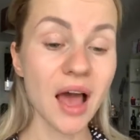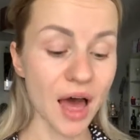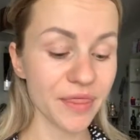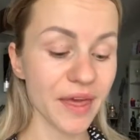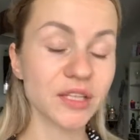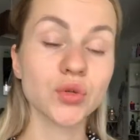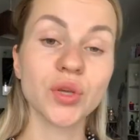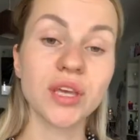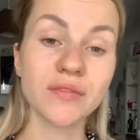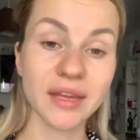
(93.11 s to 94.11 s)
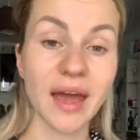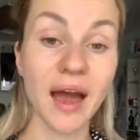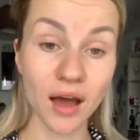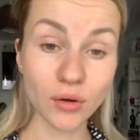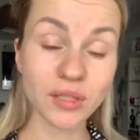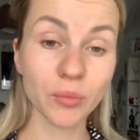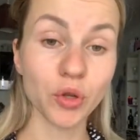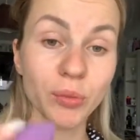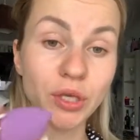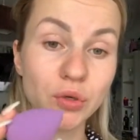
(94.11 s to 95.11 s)
And then to even it out, I'm
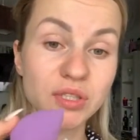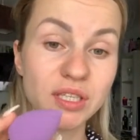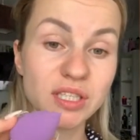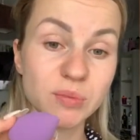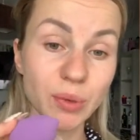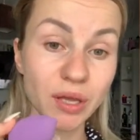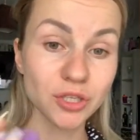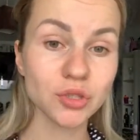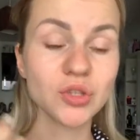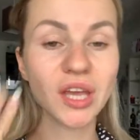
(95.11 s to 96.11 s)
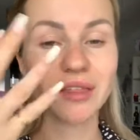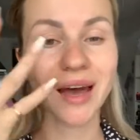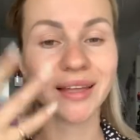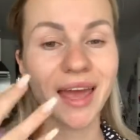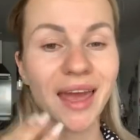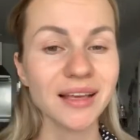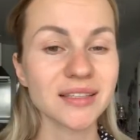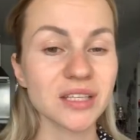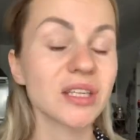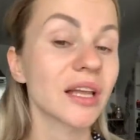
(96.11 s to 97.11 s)
going to be using a sponge to take that
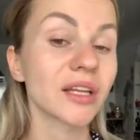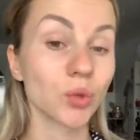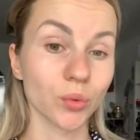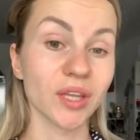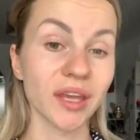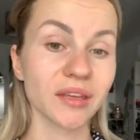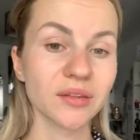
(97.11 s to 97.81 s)
excess that I don't need.